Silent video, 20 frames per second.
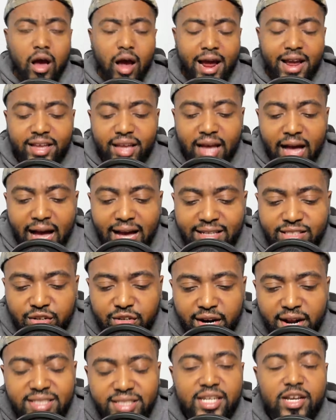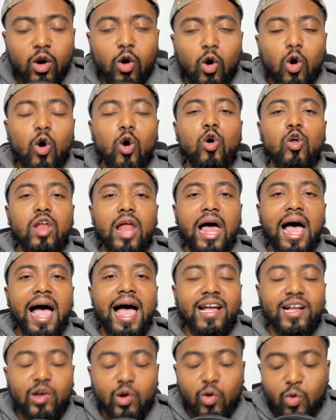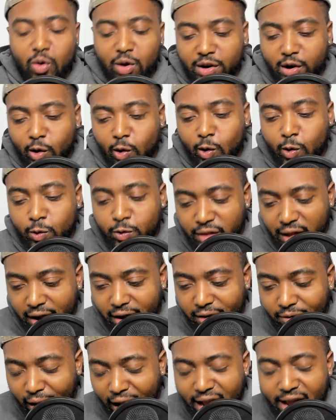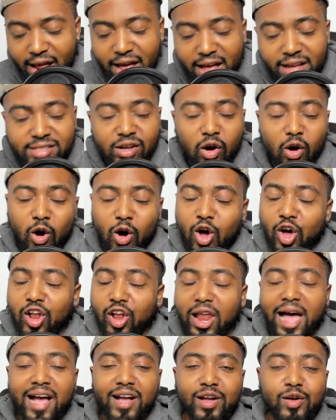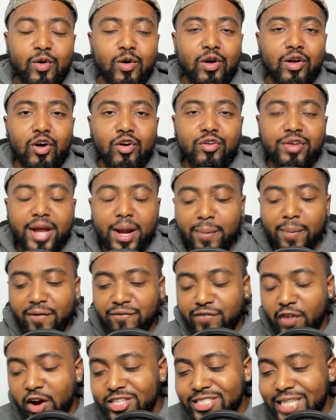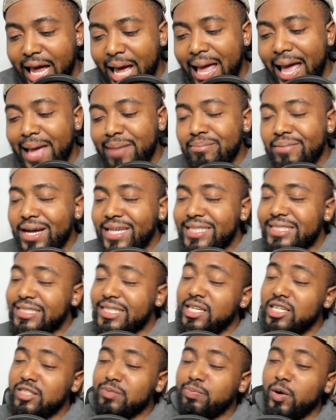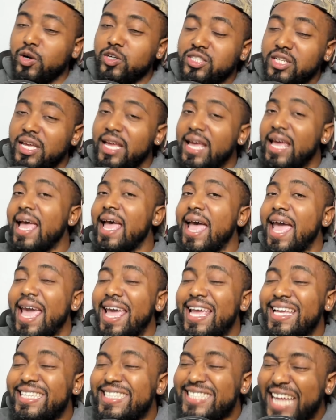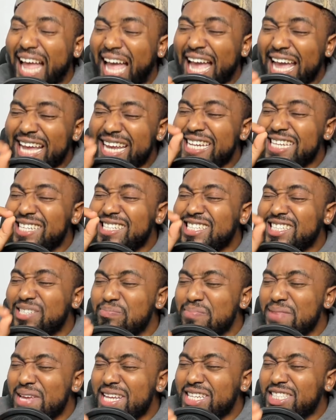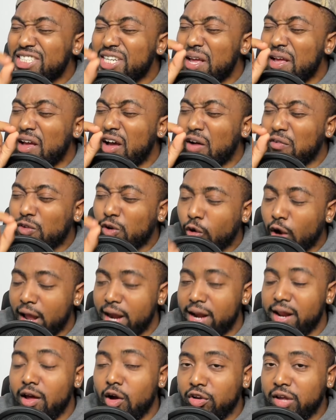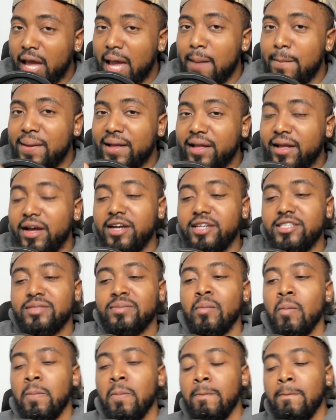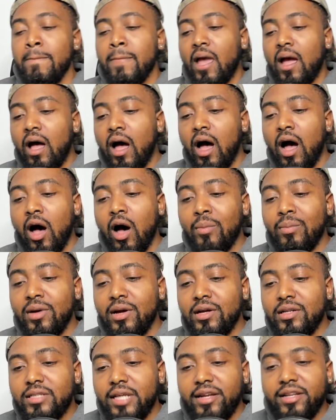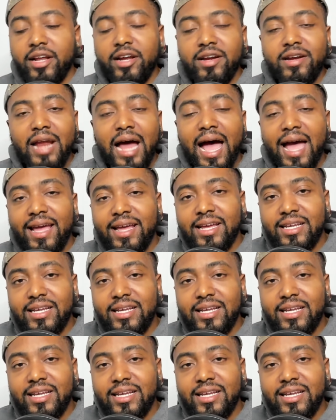All right, guys, so there's a whole lot going on there, right? There's a whole lot going on there. But first, I must give this person a tiny smidget of credit, okay? Because they're not